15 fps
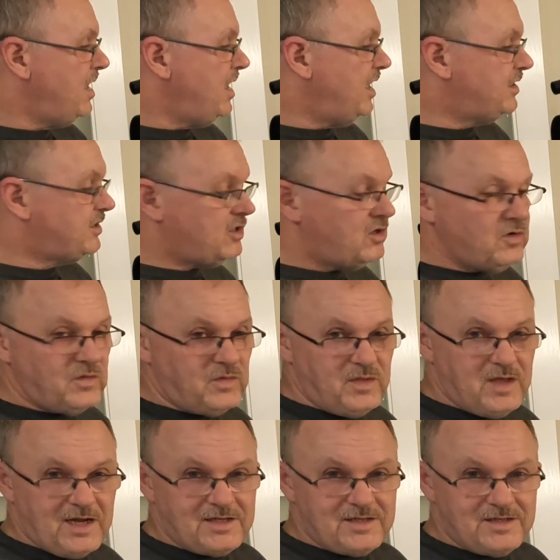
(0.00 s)
And so
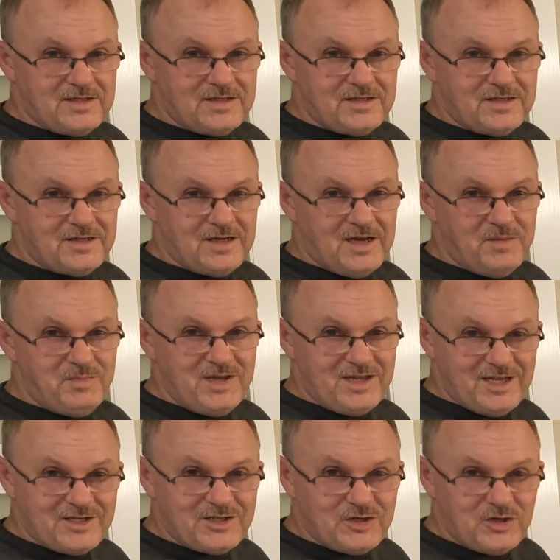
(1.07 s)
that's a big
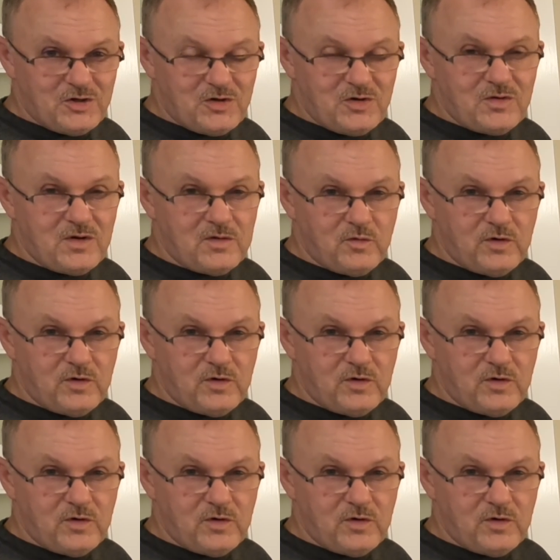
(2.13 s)
issue